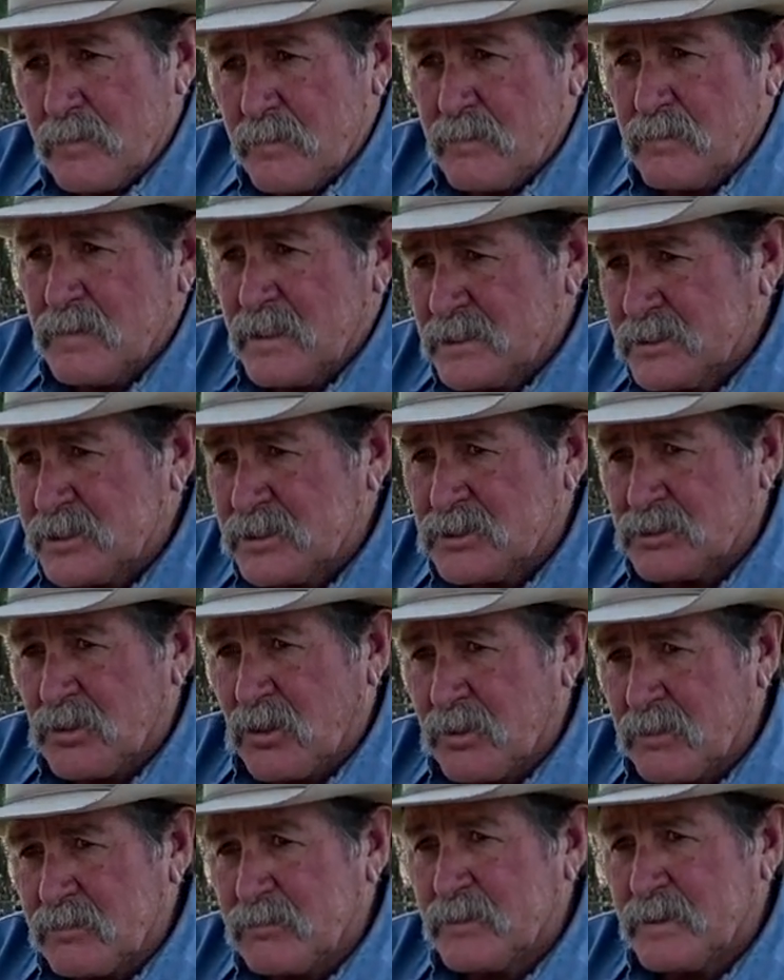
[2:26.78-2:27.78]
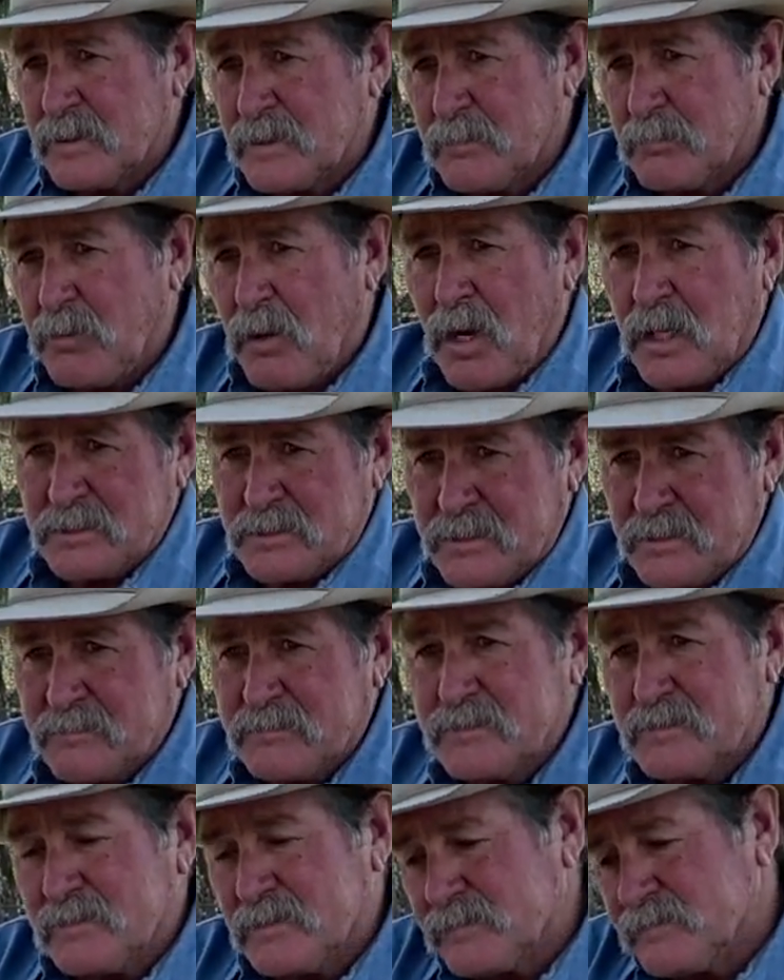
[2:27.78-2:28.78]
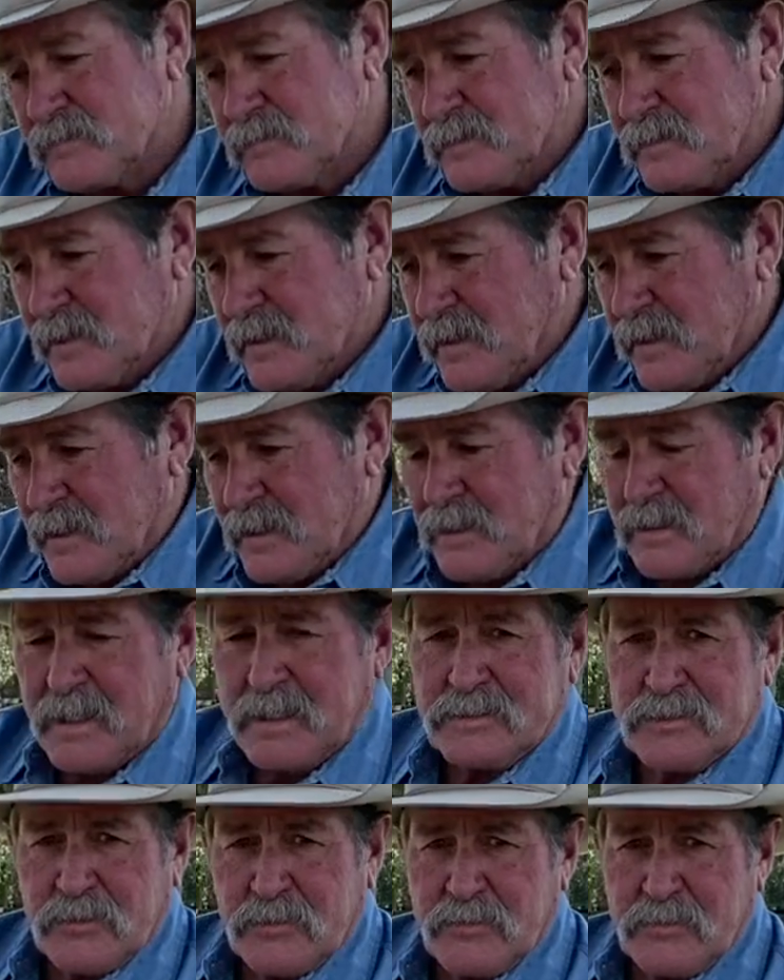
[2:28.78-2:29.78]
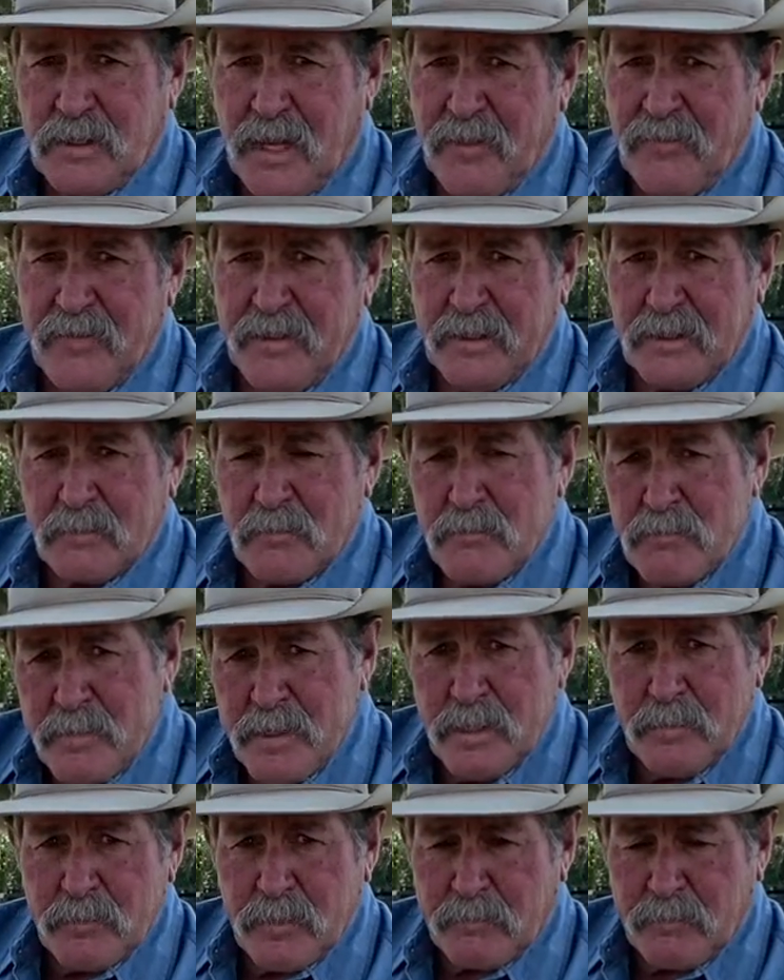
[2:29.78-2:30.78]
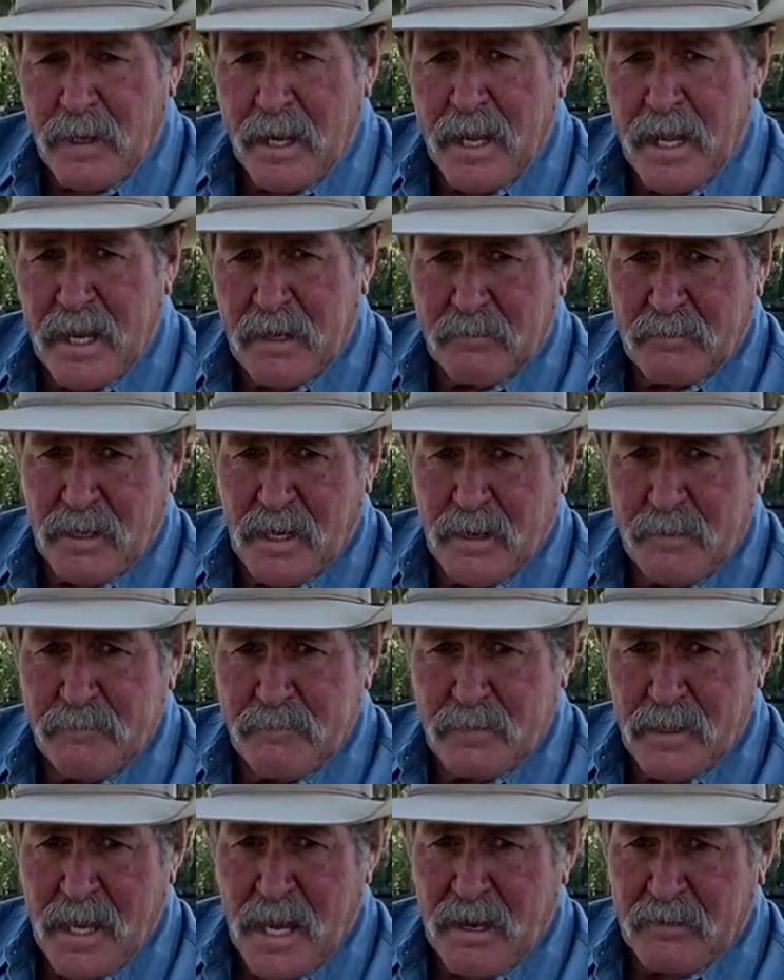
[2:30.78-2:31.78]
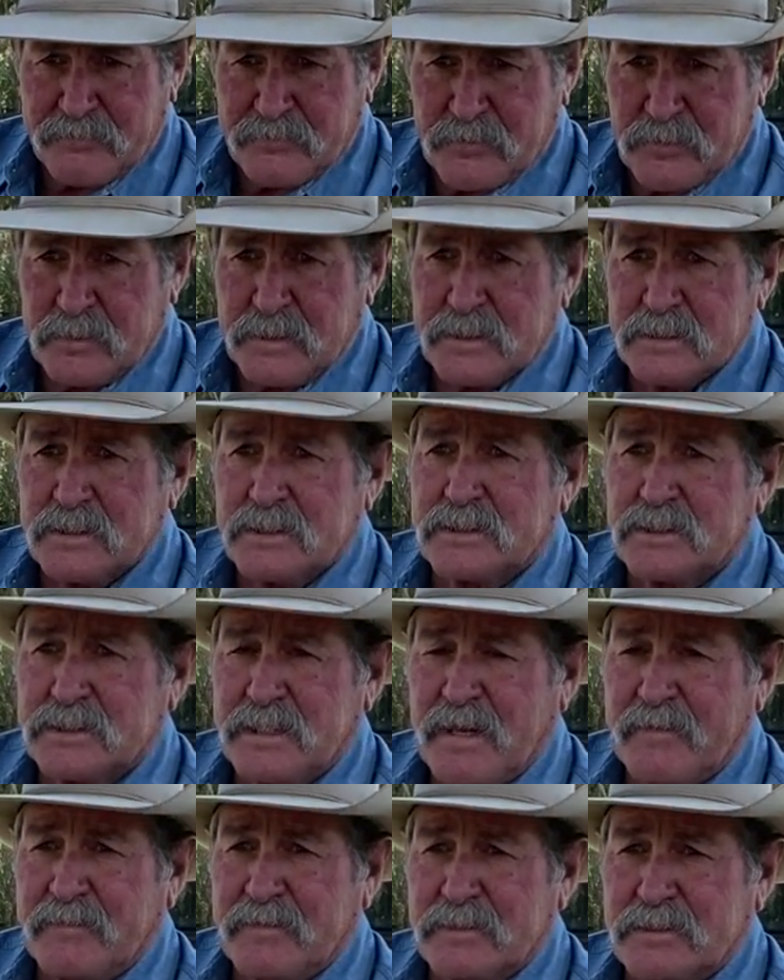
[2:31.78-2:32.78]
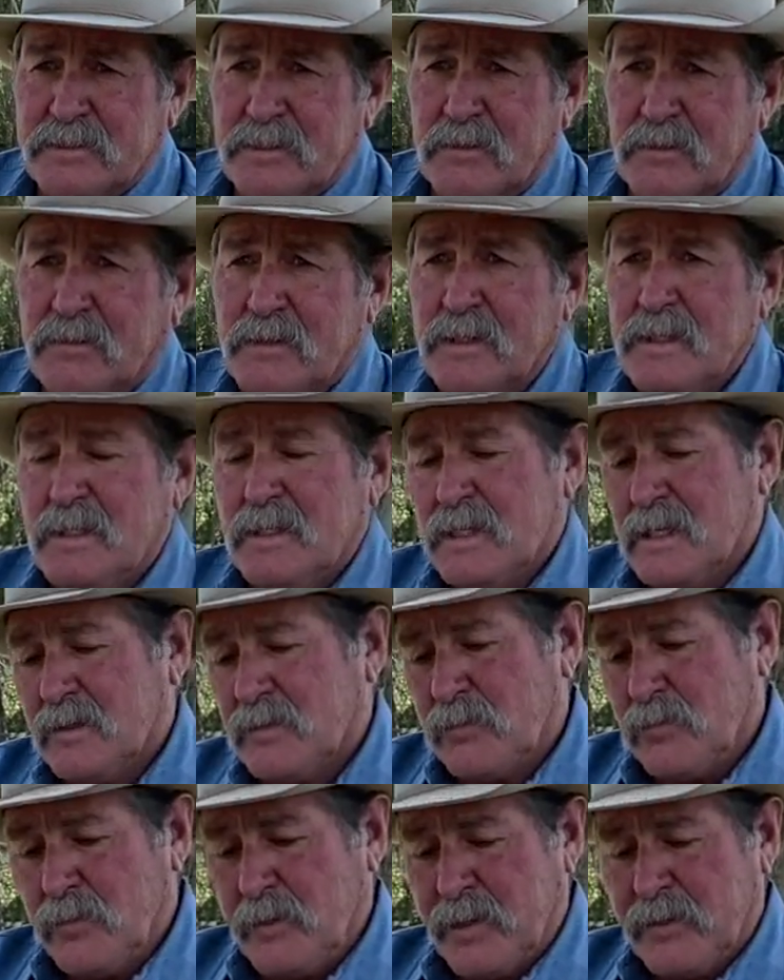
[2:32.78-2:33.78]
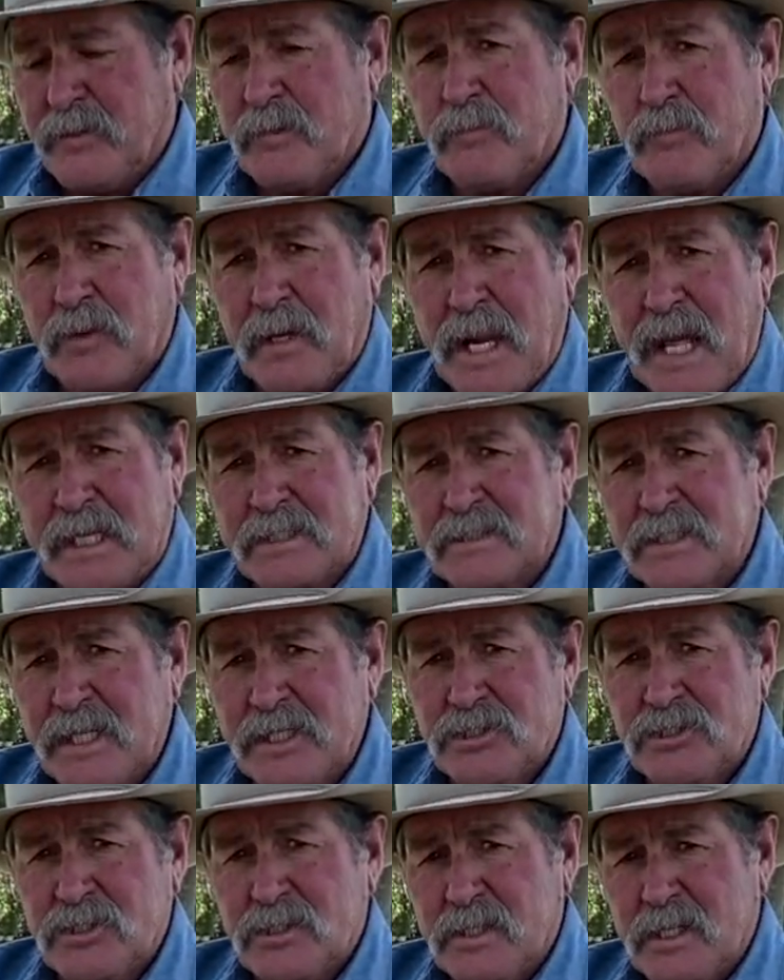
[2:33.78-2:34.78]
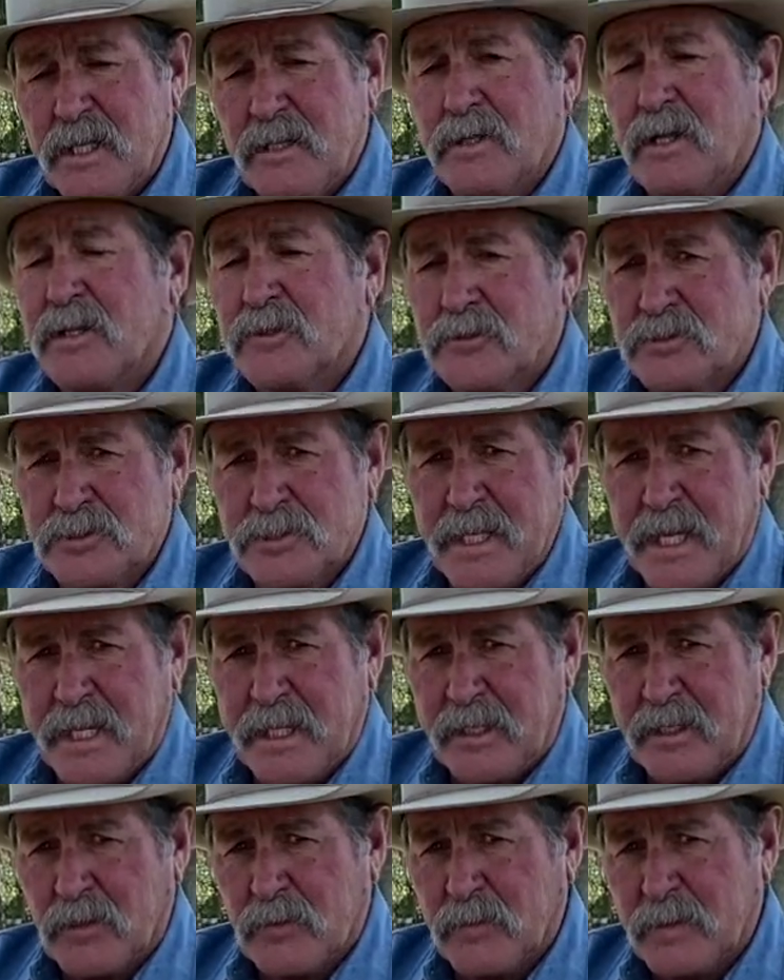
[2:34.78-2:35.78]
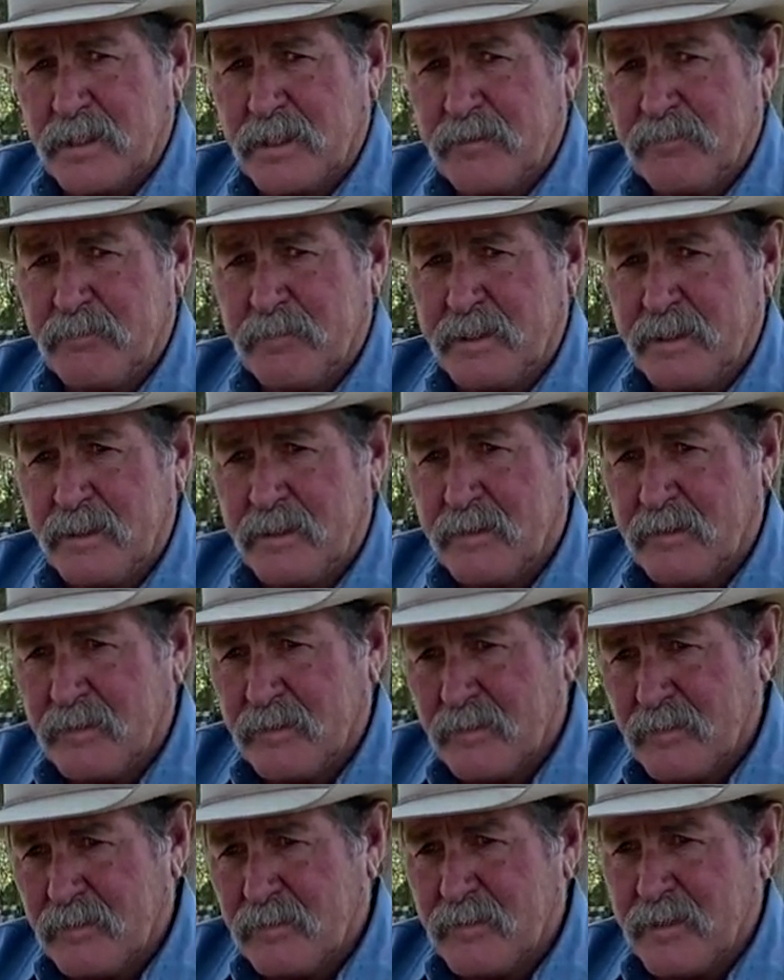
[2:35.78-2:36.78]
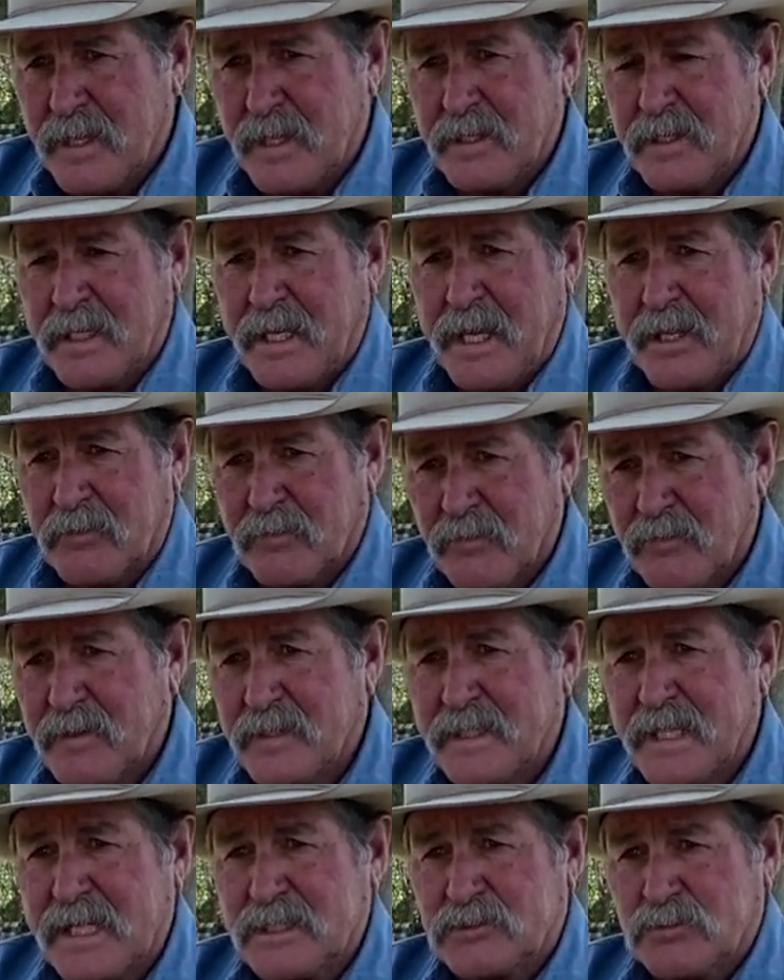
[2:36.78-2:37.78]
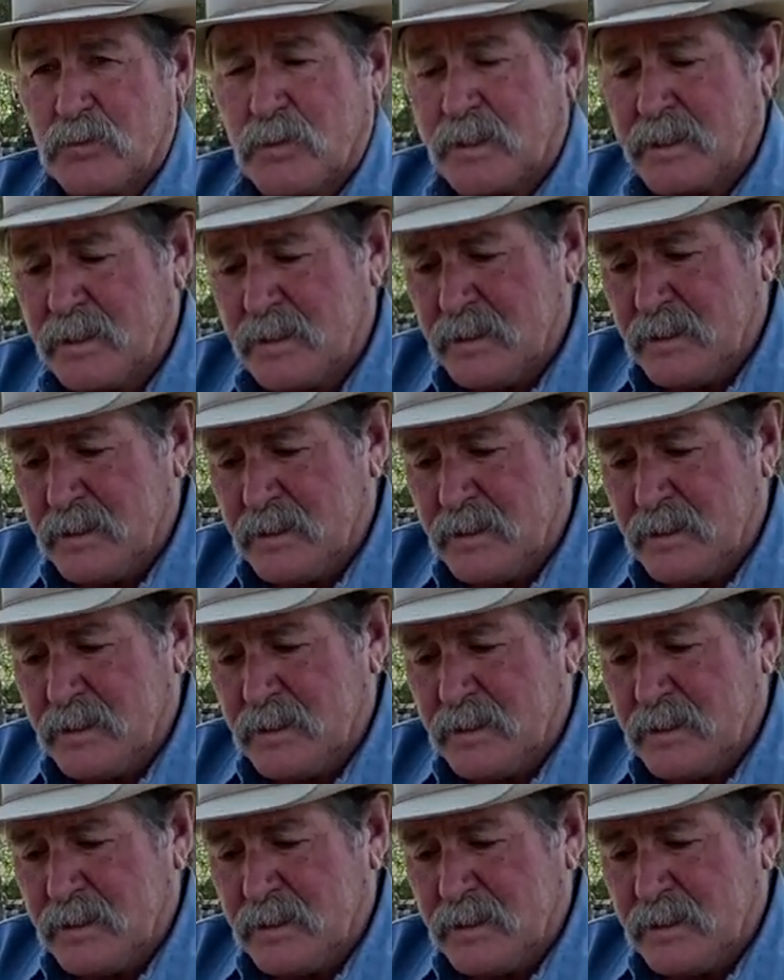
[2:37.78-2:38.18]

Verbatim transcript: let's just start with the positives. All right, so I think the minimum I, I'm after is a seven. So rhythm, relaxation, and understanding are what give me the indicator that that's what